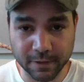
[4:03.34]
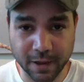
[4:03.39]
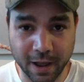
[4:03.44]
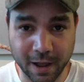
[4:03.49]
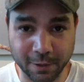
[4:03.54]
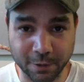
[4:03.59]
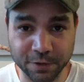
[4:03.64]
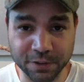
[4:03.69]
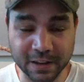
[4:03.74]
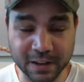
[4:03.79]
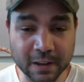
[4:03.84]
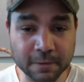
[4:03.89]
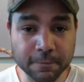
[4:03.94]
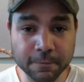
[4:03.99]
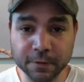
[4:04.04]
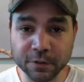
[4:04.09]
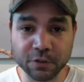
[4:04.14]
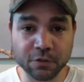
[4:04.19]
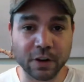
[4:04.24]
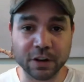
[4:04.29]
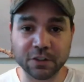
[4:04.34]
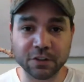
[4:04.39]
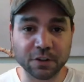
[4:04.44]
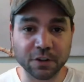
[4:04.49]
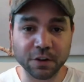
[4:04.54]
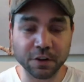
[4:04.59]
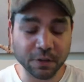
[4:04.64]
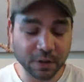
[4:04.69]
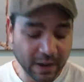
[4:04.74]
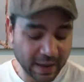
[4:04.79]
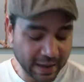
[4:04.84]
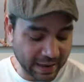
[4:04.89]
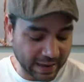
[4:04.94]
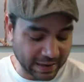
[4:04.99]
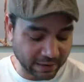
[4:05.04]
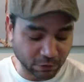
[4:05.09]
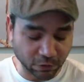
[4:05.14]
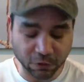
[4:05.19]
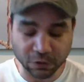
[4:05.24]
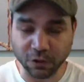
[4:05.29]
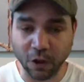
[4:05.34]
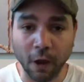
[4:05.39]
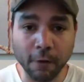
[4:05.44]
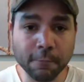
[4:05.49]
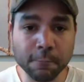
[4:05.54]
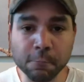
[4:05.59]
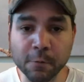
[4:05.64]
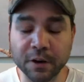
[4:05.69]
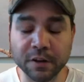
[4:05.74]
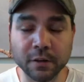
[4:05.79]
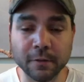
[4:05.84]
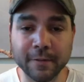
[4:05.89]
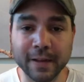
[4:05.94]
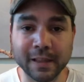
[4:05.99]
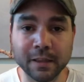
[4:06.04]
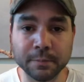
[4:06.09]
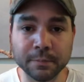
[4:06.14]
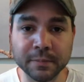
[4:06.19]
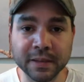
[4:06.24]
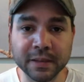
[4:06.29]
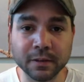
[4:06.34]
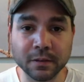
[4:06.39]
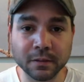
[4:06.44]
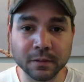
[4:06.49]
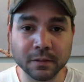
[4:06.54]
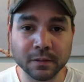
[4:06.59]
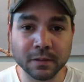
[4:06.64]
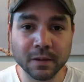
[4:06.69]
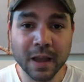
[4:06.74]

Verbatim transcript: of dollars in infrastructure, in software development.